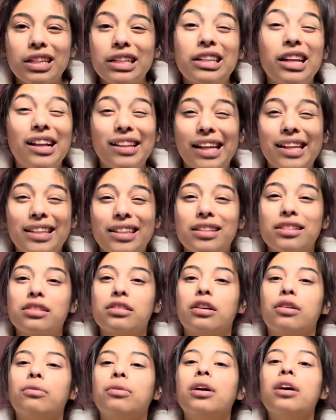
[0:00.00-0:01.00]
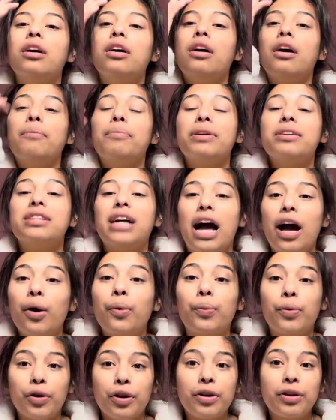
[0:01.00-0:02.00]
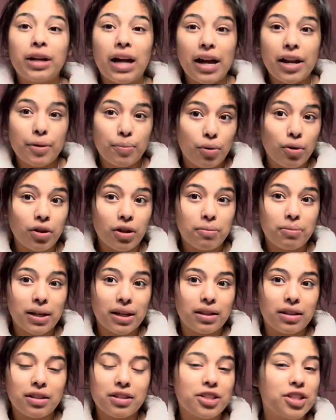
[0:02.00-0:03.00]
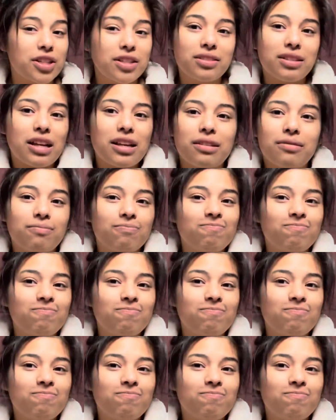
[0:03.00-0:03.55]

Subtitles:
not like this though, because I would kind of pull up like this, just like.